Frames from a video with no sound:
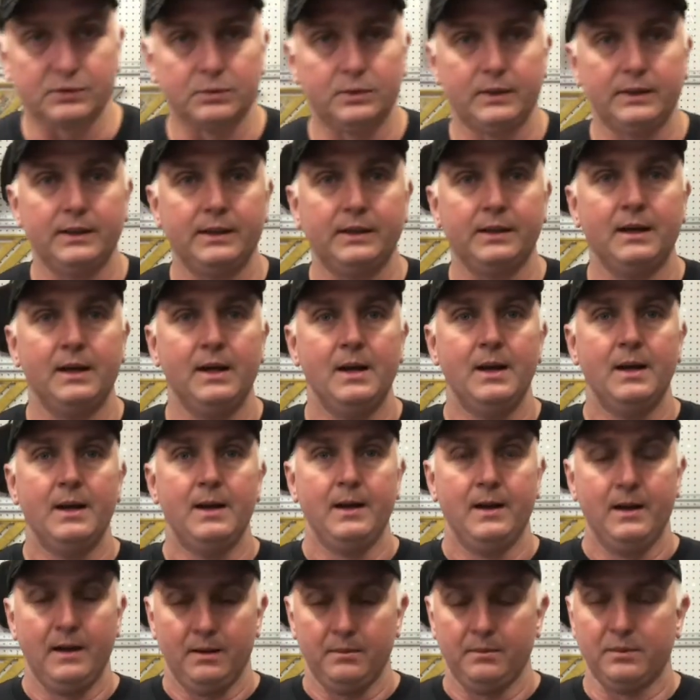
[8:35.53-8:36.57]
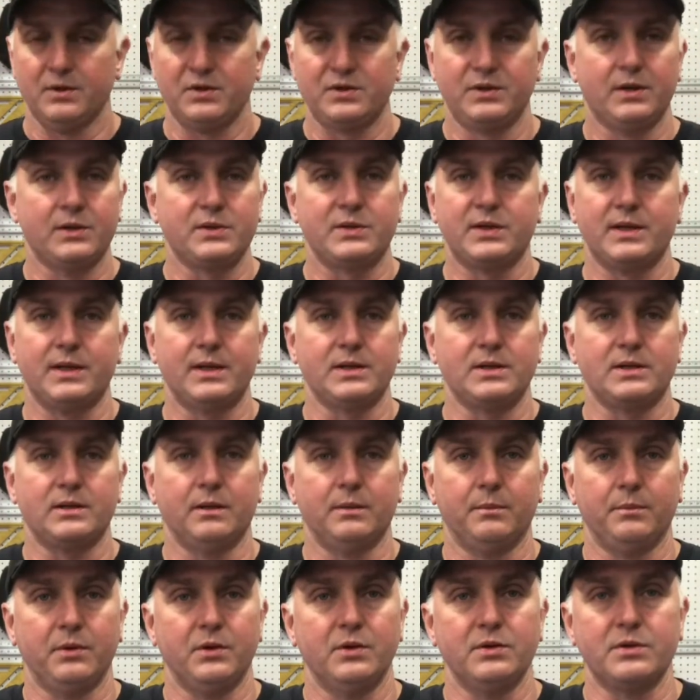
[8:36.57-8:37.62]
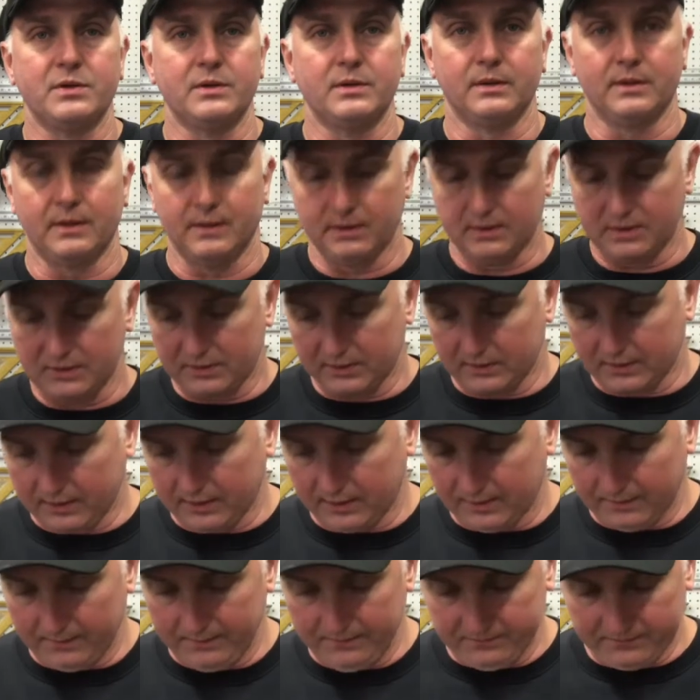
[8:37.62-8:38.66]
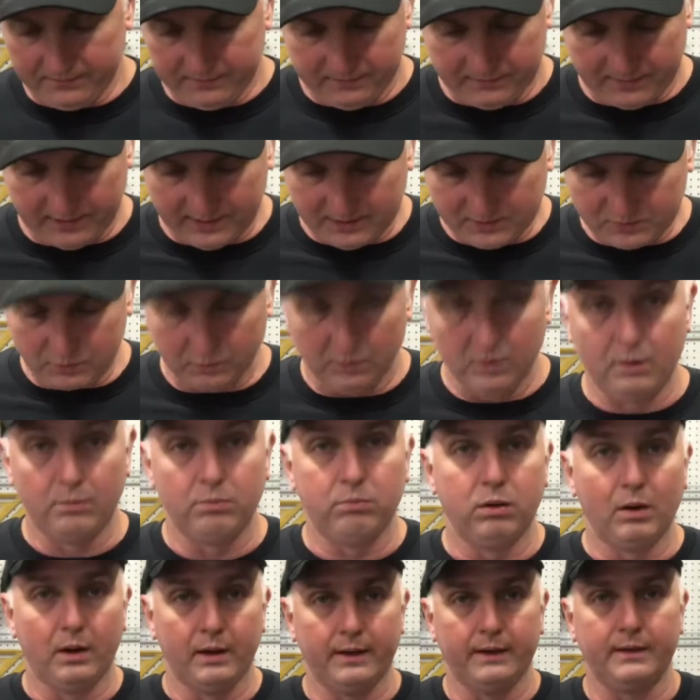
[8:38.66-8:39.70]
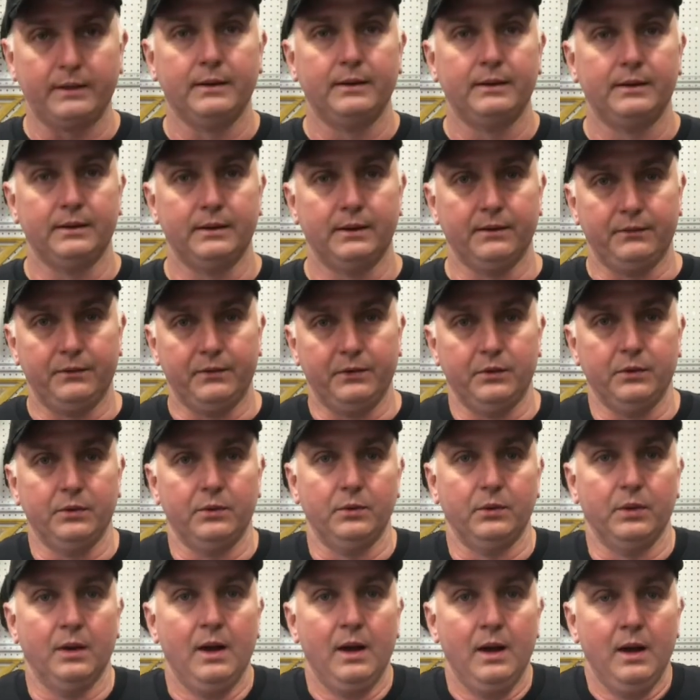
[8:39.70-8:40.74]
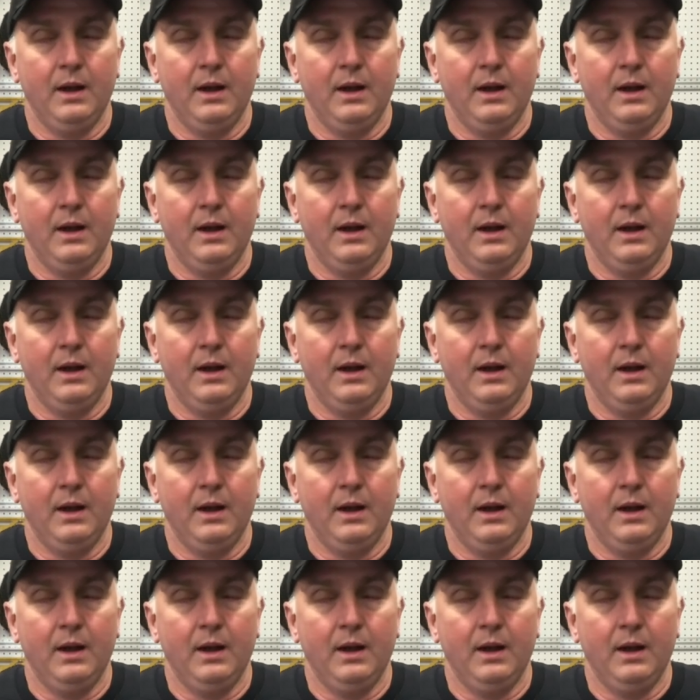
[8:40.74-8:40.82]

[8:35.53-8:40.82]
a week, but there's no sense in abusing things, okay? Things will break if you